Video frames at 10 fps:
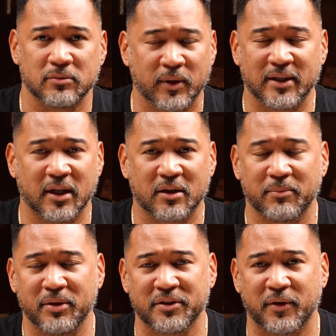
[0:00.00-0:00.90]
what did Dell
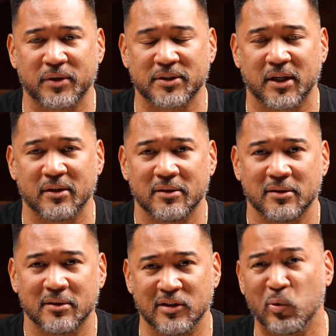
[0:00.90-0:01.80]
Computers focus on?
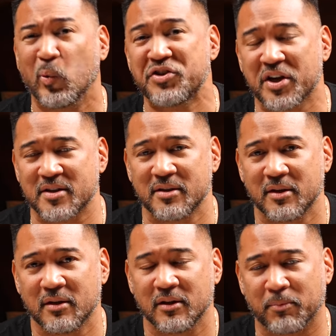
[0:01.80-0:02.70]
The widget,
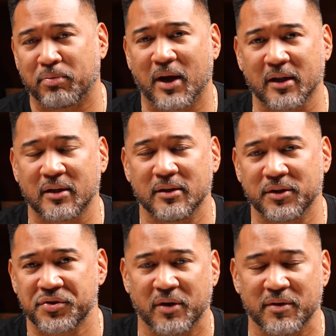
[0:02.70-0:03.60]
the product,
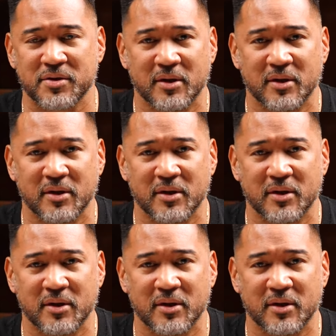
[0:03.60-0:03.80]
the service.